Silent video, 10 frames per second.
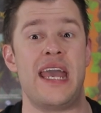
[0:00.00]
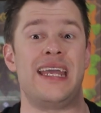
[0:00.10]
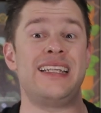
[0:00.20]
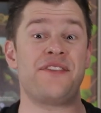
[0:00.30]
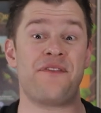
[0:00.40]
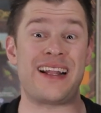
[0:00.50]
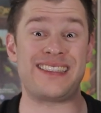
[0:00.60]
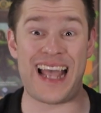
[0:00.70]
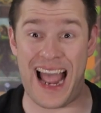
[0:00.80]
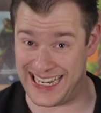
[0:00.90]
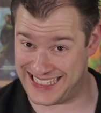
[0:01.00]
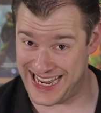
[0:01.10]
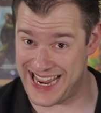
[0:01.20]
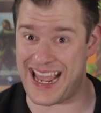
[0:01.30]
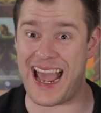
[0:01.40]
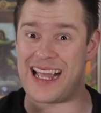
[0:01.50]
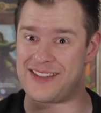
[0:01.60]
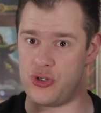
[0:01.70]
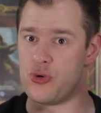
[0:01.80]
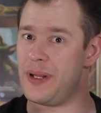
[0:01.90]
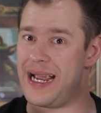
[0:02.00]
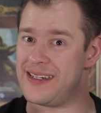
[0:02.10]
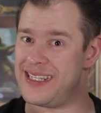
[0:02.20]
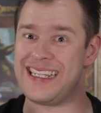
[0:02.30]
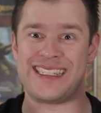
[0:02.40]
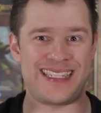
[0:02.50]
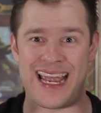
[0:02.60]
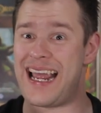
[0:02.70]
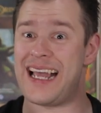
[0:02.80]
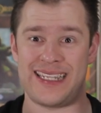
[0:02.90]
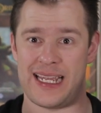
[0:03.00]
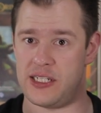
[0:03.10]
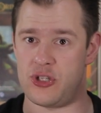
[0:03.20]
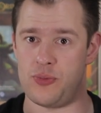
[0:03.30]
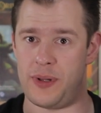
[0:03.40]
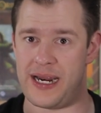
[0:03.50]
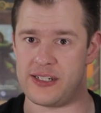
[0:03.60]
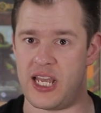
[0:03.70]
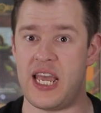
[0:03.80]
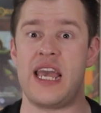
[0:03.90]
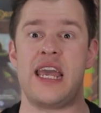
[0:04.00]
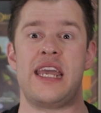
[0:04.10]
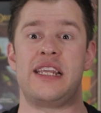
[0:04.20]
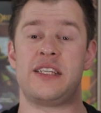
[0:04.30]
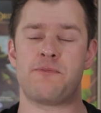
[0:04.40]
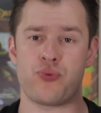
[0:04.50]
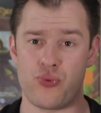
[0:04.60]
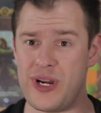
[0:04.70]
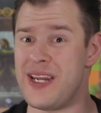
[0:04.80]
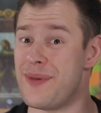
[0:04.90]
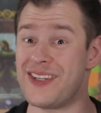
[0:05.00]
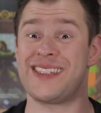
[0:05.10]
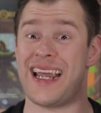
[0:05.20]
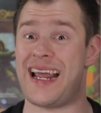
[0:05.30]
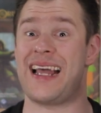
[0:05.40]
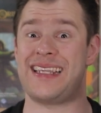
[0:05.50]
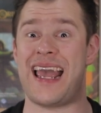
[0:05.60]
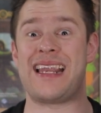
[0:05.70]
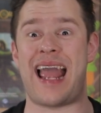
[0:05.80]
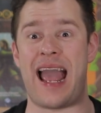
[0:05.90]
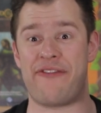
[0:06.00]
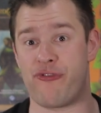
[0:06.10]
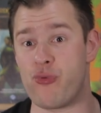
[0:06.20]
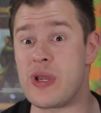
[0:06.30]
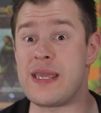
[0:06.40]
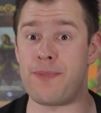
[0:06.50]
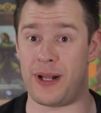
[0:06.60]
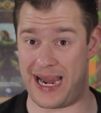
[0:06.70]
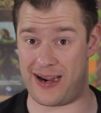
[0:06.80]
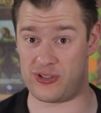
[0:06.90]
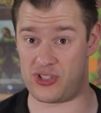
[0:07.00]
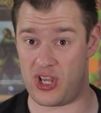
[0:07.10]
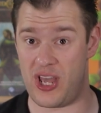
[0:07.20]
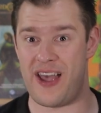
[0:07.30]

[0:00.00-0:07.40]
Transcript: It is fantastic at 2 players. It is 10 out of 10 at 2 players. It is pretty much 10 out of 10 at 3 players.